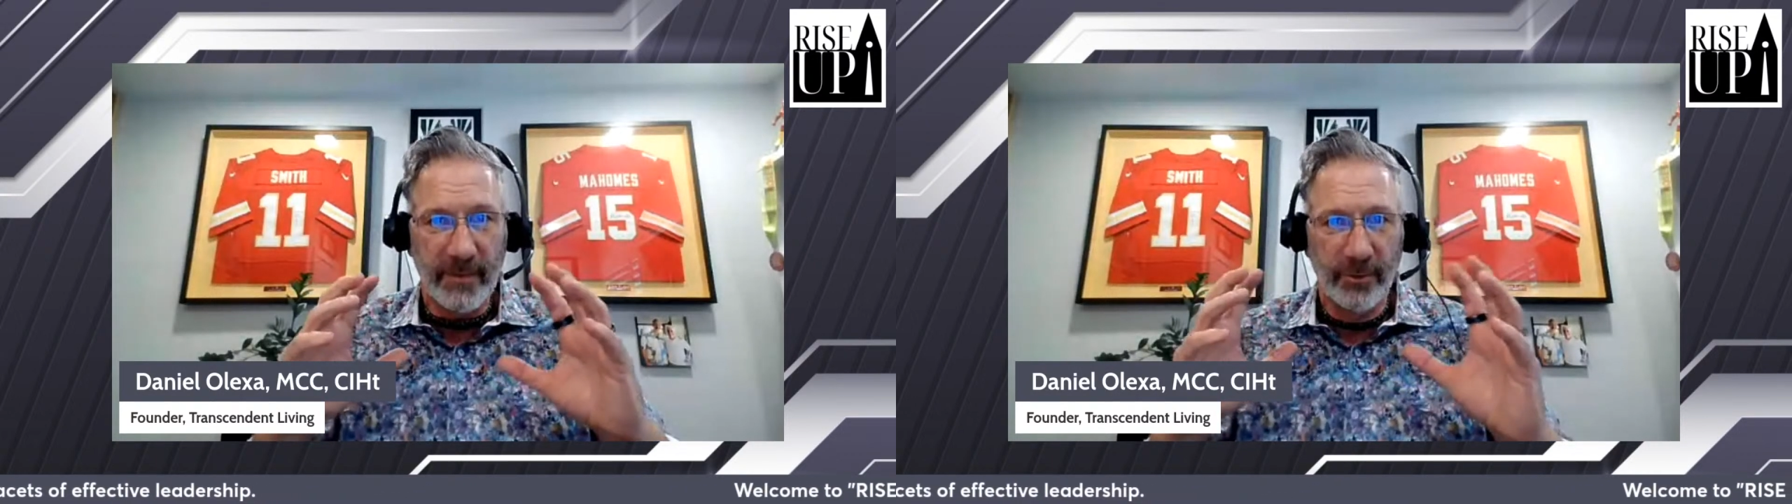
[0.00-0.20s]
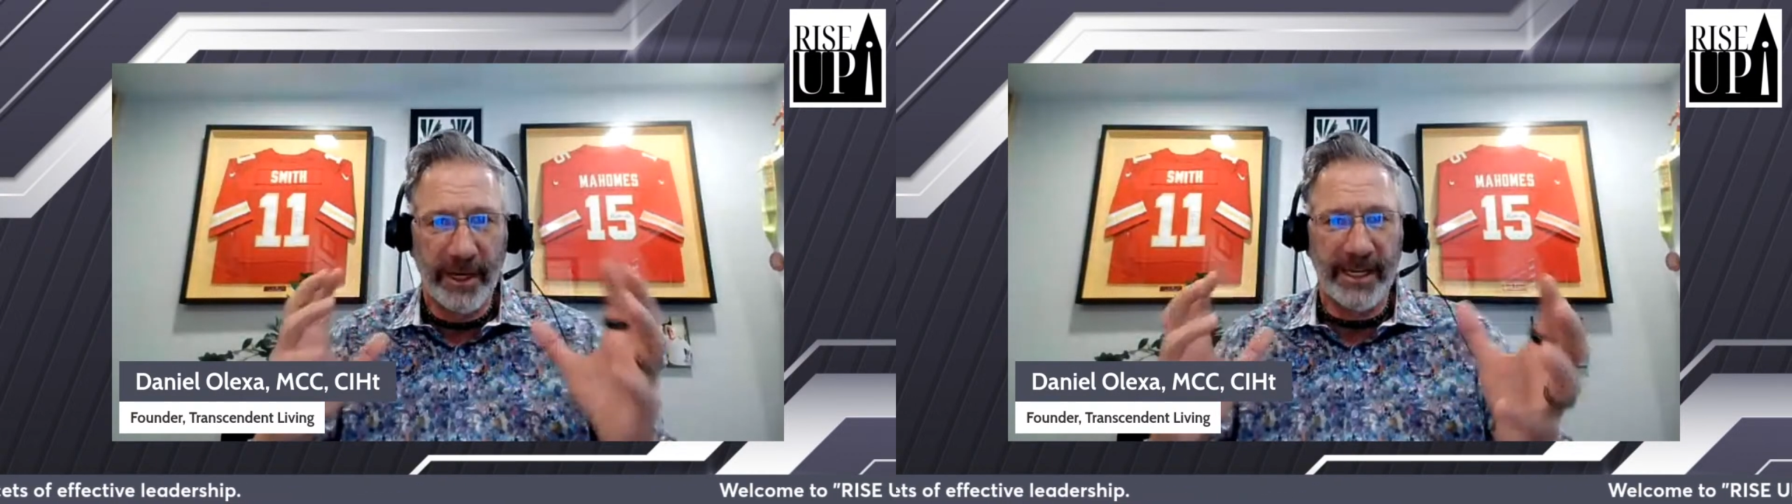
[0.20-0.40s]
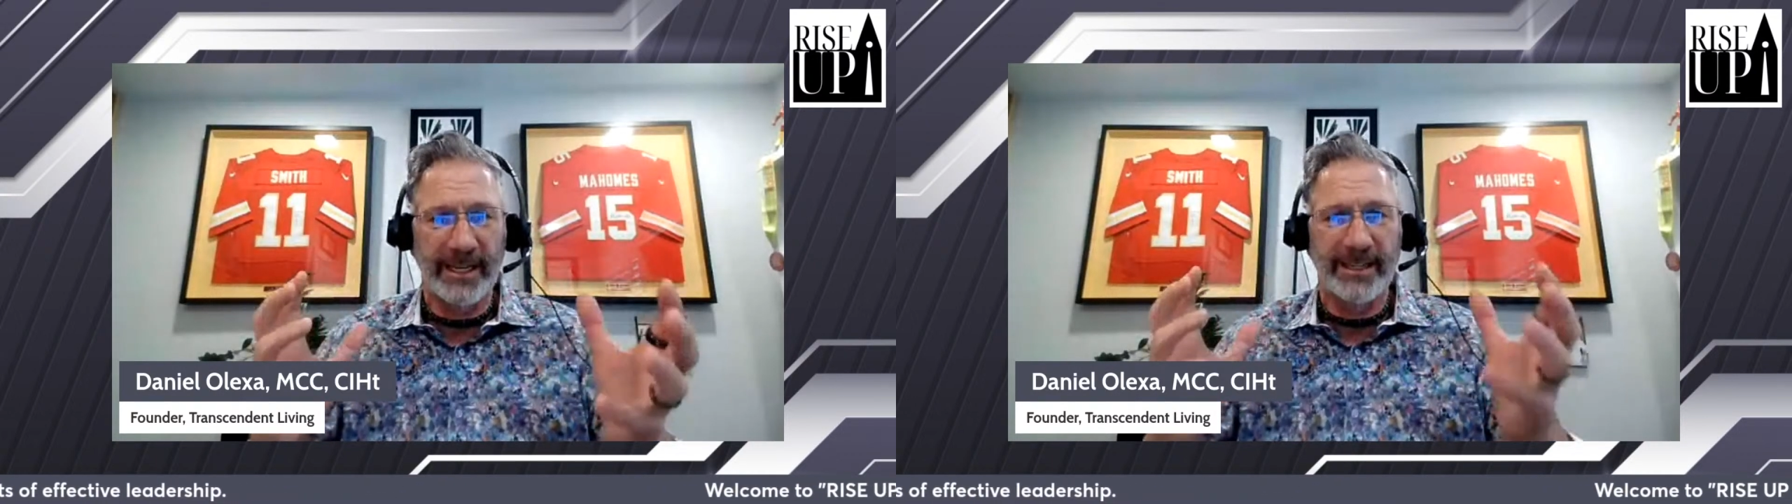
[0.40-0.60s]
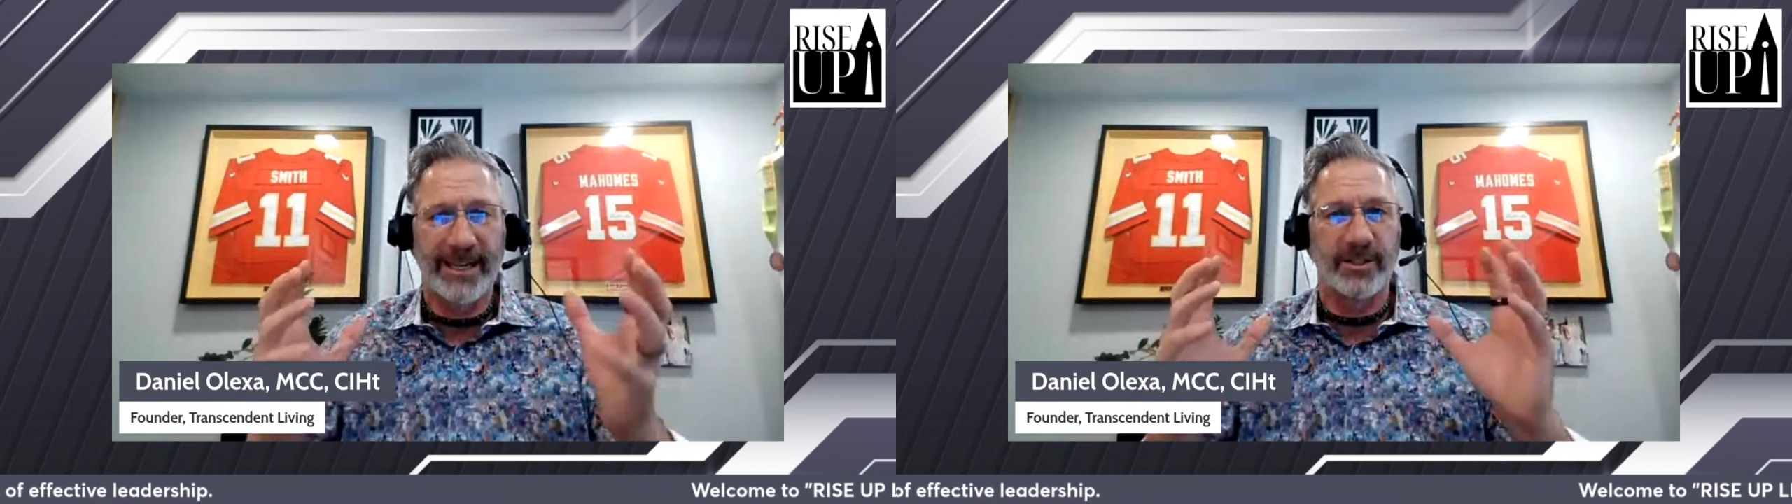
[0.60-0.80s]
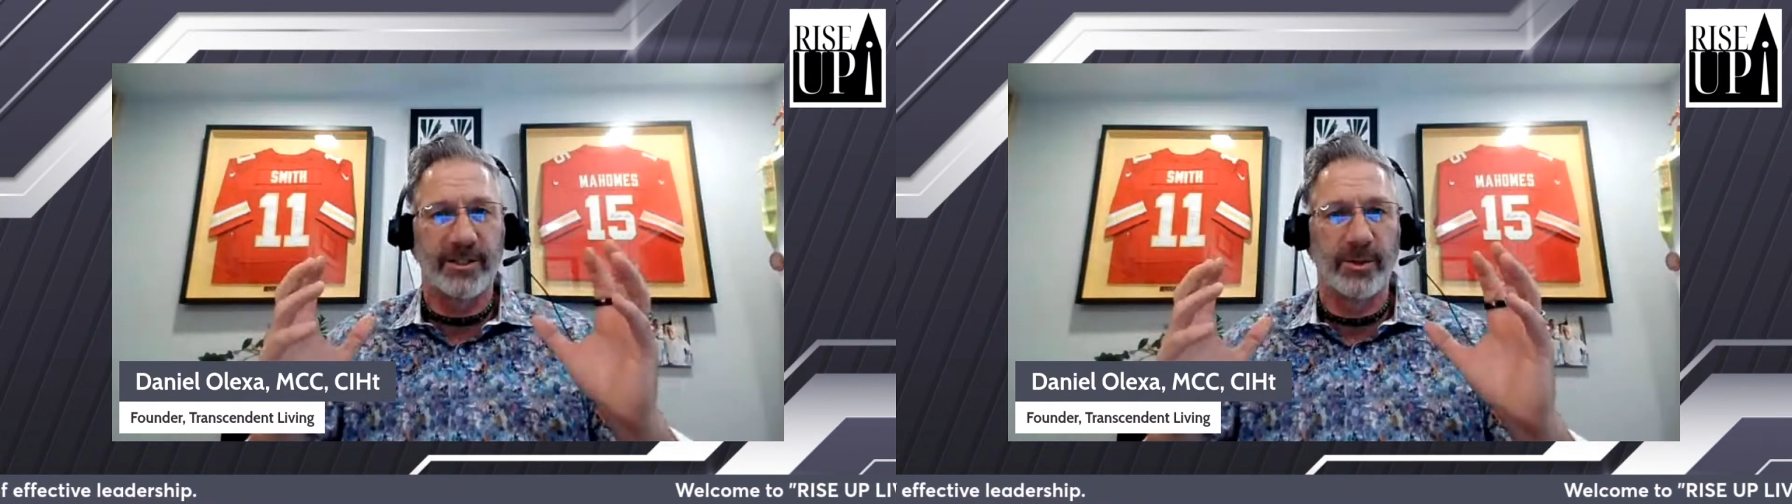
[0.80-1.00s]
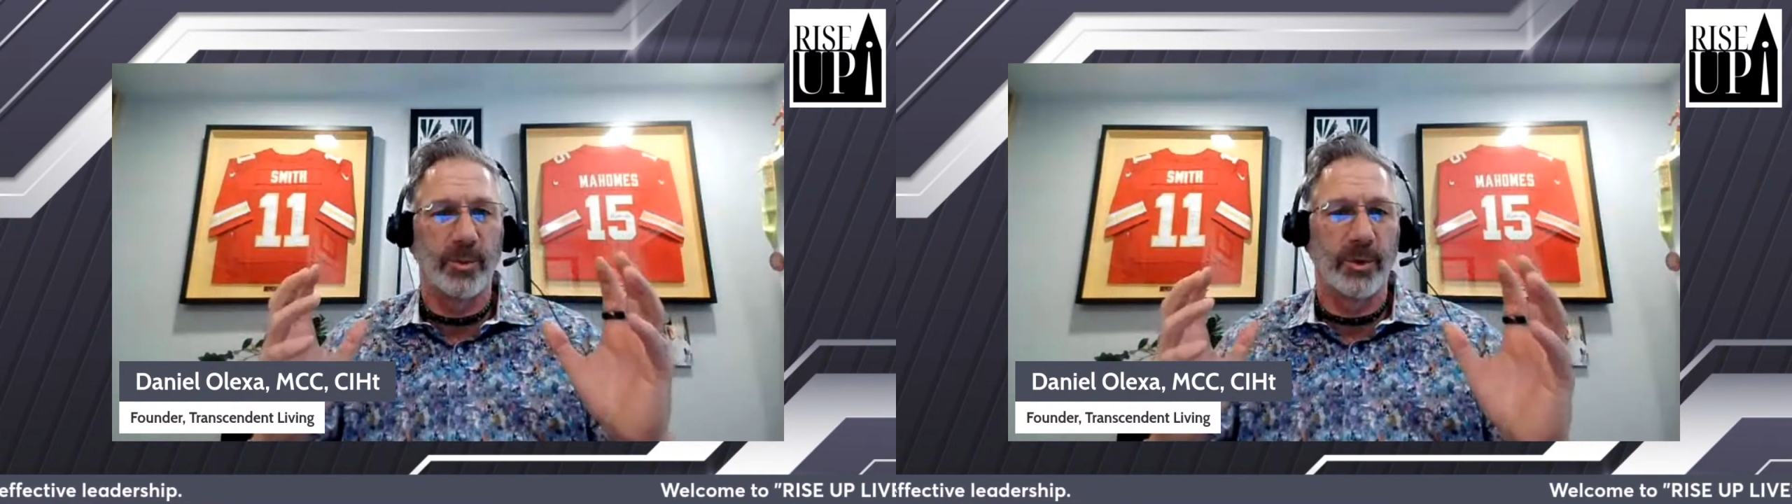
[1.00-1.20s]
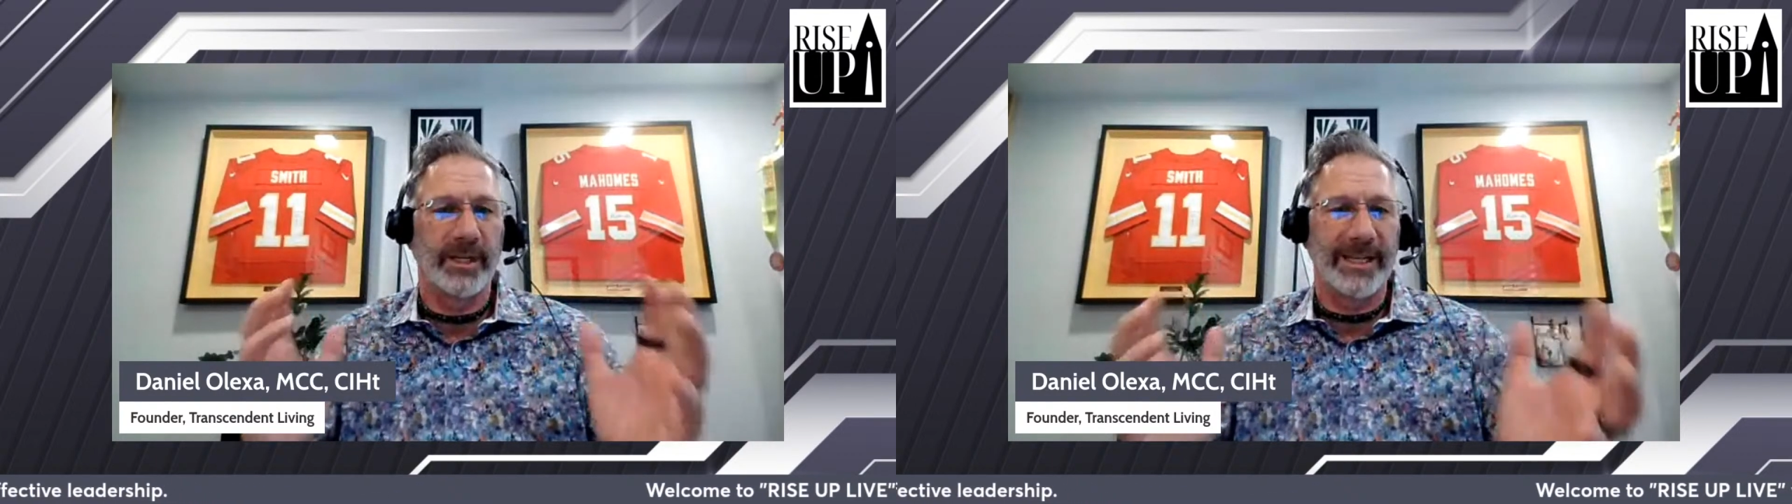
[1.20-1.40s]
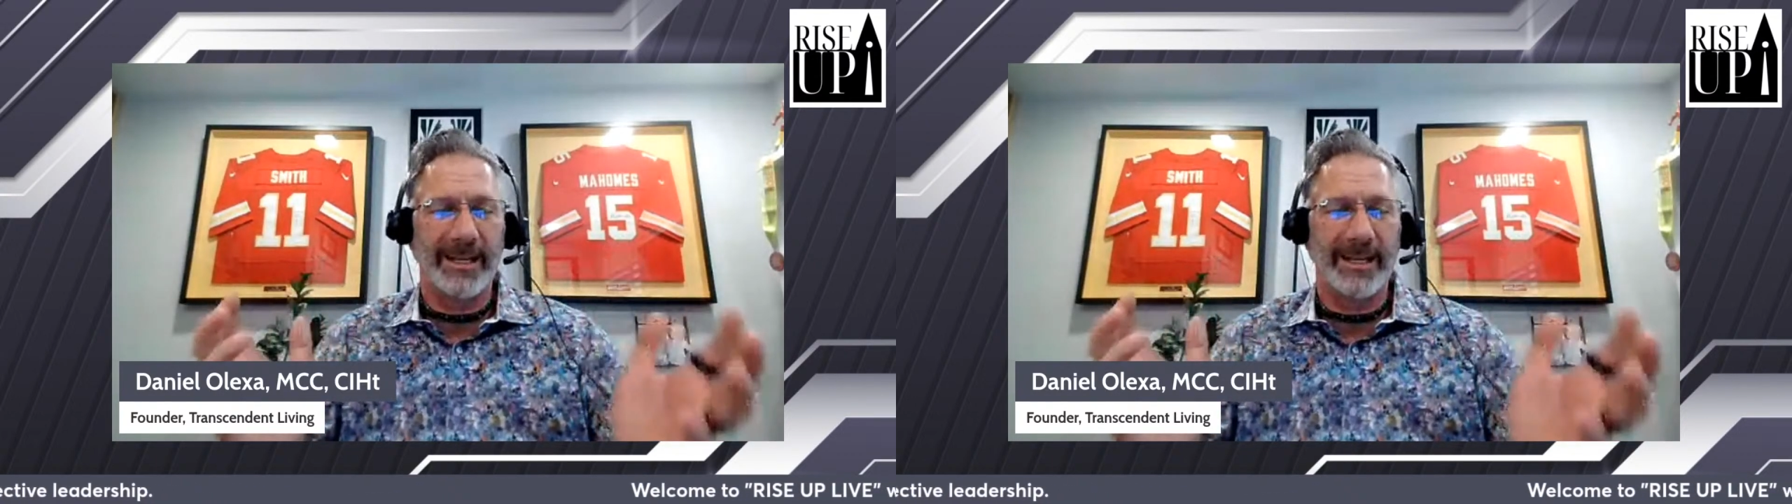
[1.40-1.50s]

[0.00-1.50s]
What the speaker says: recognized that what